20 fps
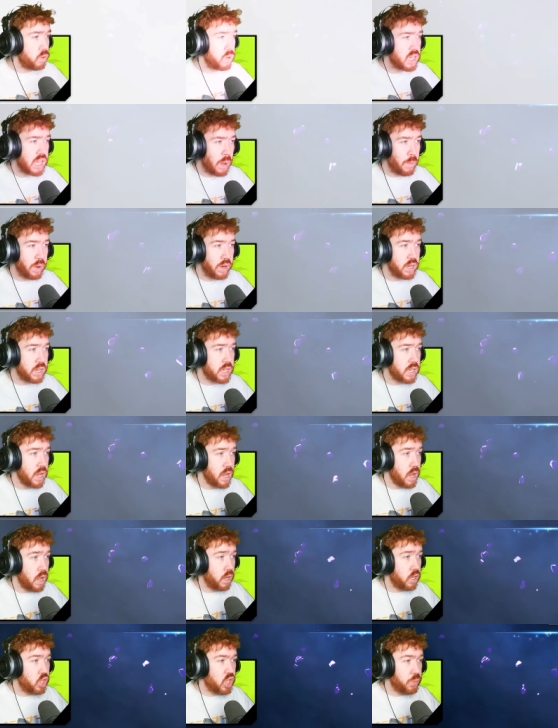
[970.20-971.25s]
two summons
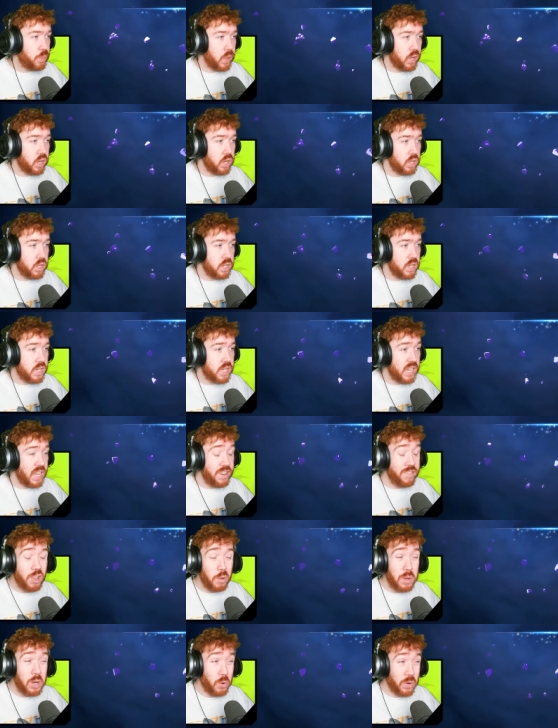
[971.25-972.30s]
just because
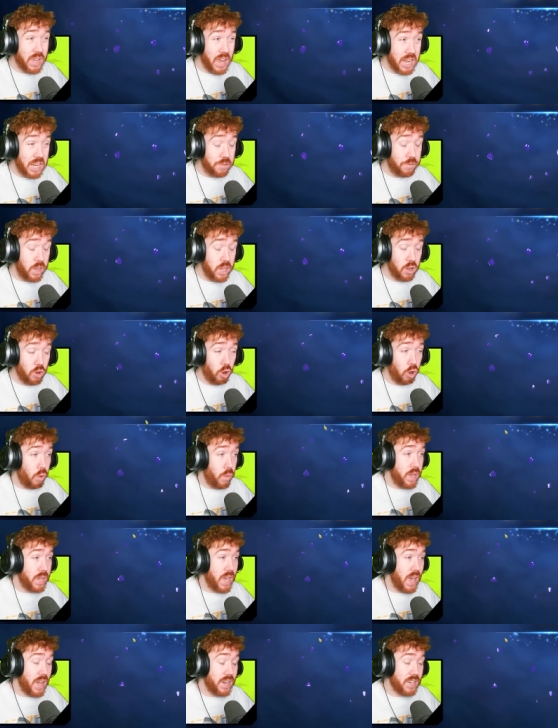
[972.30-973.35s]
even though we don't get anything, all
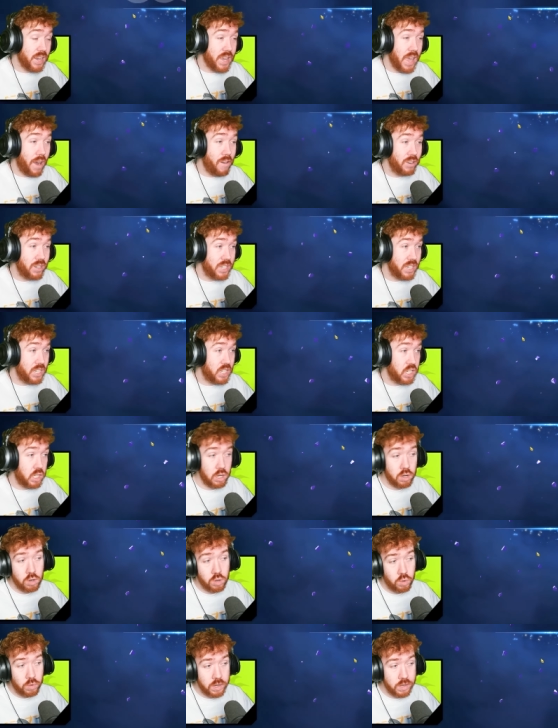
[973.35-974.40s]
we get is a guaranteed
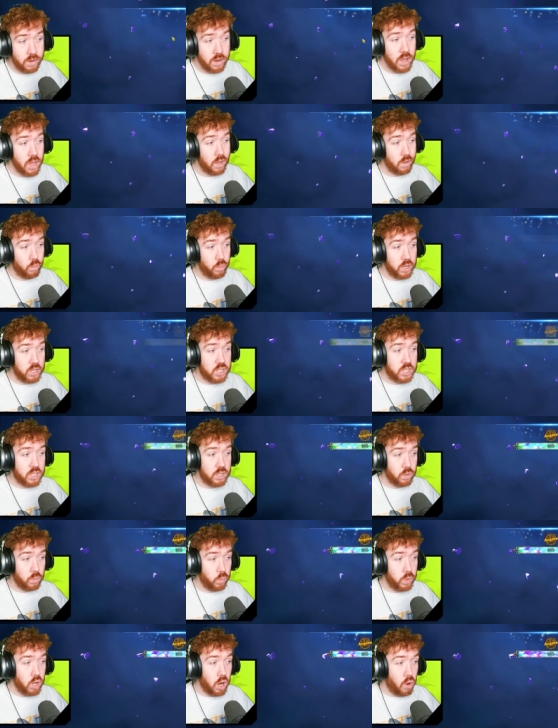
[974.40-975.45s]
Shion coin, which
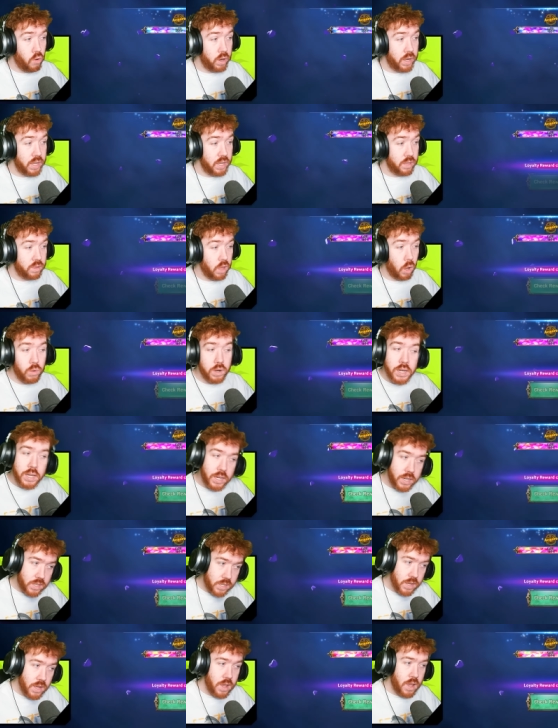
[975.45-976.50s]
we already don't
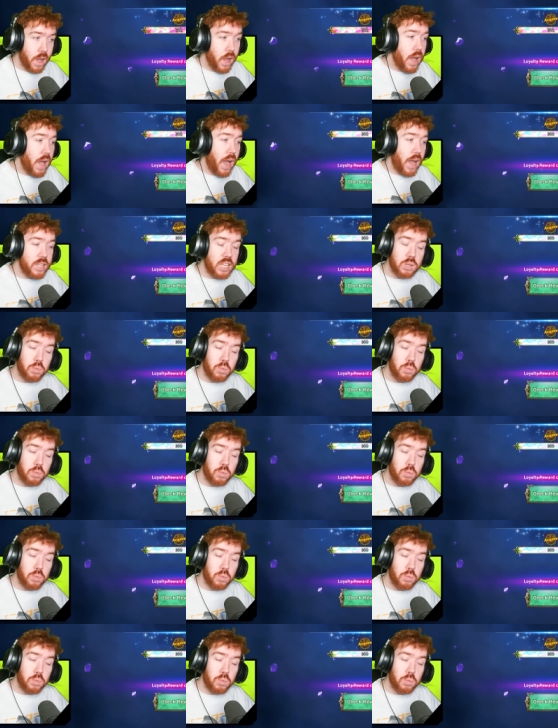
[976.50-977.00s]
need. I